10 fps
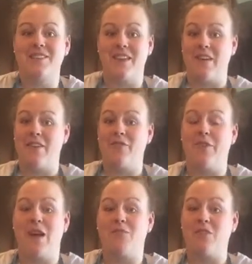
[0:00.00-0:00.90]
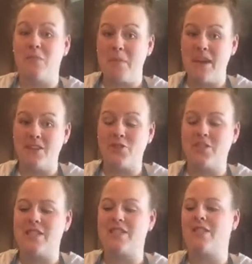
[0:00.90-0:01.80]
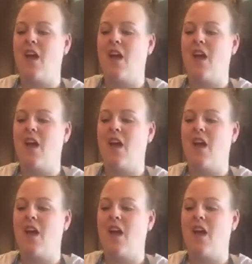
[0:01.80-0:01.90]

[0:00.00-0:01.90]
that I found on Pinterest.